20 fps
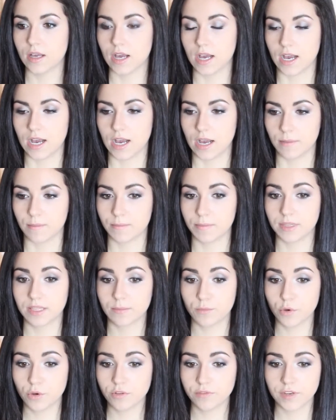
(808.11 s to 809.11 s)
but the
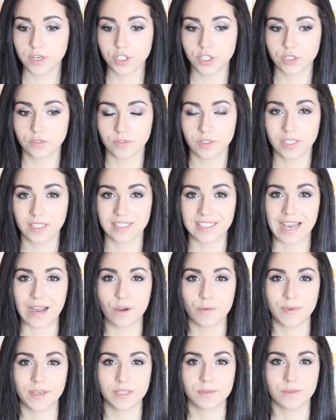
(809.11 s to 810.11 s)
motivation really is
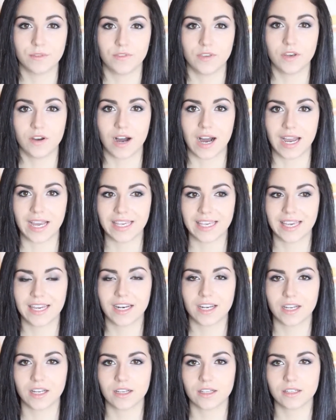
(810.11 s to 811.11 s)
how it makes me feel. I
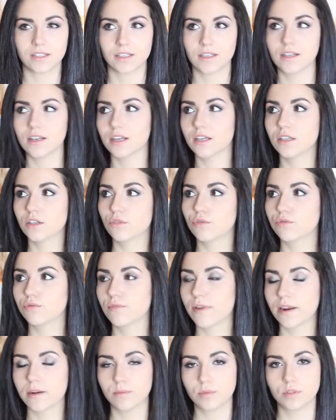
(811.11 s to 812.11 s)
get
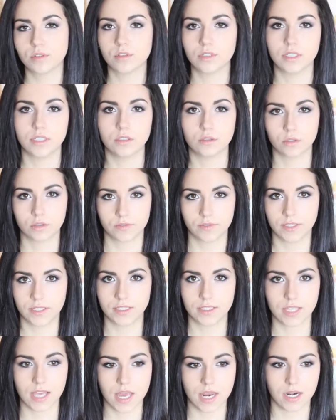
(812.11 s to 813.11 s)
incredible
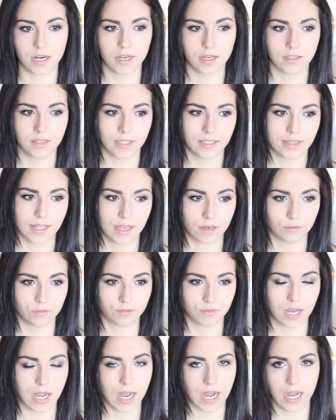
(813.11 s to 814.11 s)
endorphins and like that
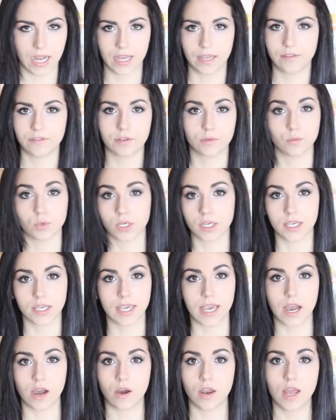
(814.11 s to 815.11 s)
high from working
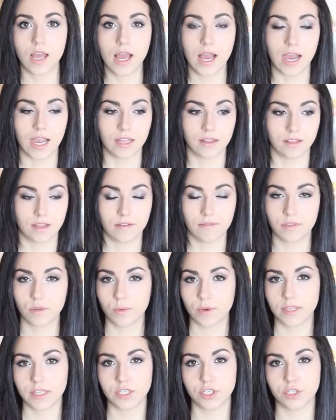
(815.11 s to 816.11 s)
out. I love the
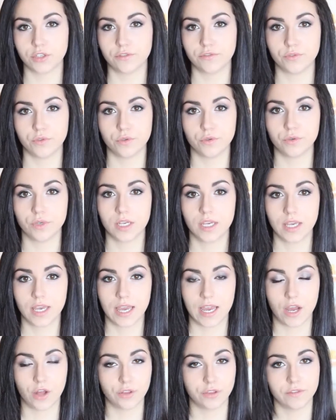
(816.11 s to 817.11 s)
way that good food,
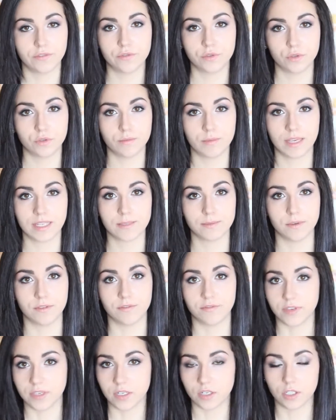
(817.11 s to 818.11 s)
healthy food makes me
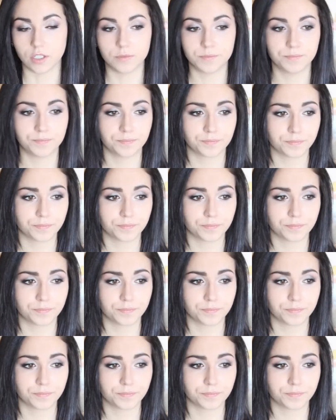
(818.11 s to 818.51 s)
feel.